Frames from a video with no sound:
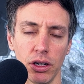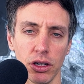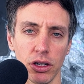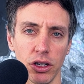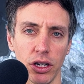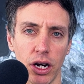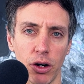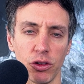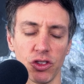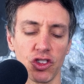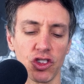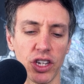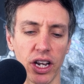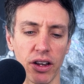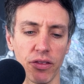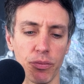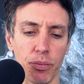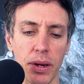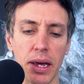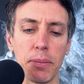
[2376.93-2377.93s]
Instead
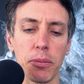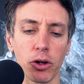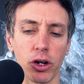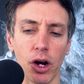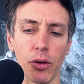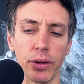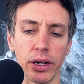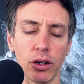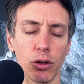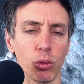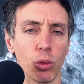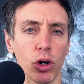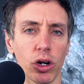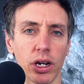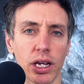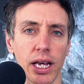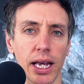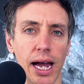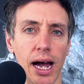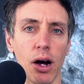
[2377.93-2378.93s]
of people going and
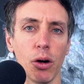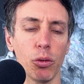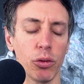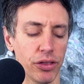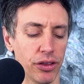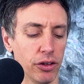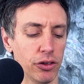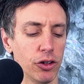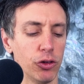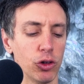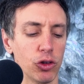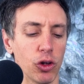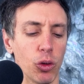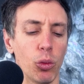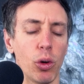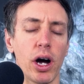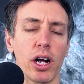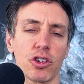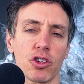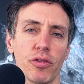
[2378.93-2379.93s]
working out, what they'll do is they'll
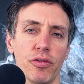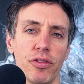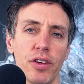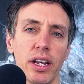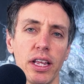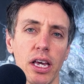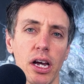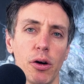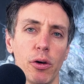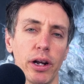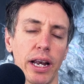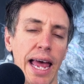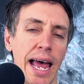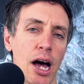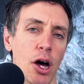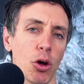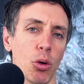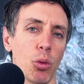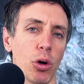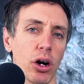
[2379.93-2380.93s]
watch a video on
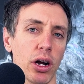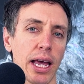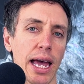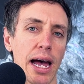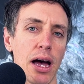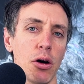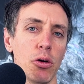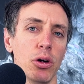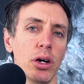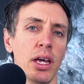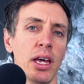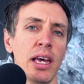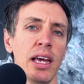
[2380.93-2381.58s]
how to work out.